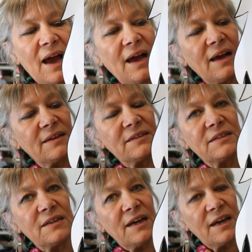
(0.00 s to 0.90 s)
and
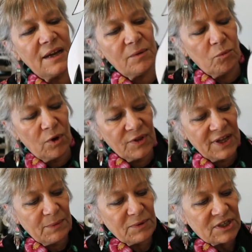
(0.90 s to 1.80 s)
what
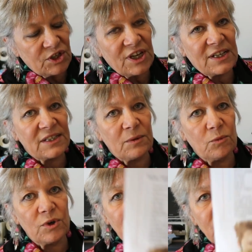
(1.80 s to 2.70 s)
they were
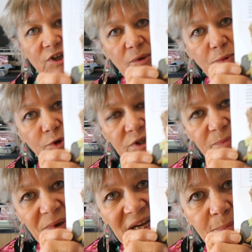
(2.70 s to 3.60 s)
suggesting was that you
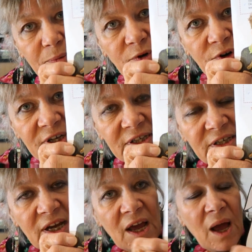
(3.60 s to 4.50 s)
put paper on
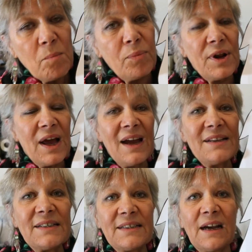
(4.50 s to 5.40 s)
it, but
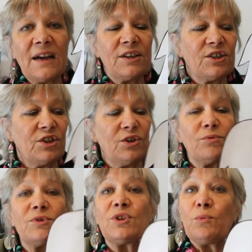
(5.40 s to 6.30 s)
I decided to
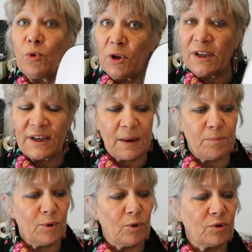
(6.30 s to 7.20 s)
use the wool that I
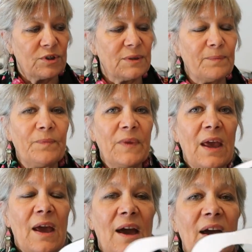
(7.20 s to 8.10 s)
bought.
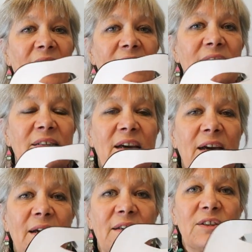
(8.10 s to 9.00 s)
And
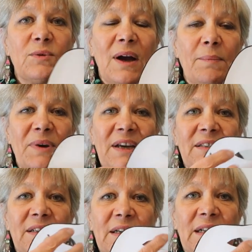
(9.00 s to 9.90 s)
so I
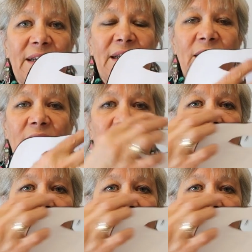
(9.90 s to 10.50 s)
basically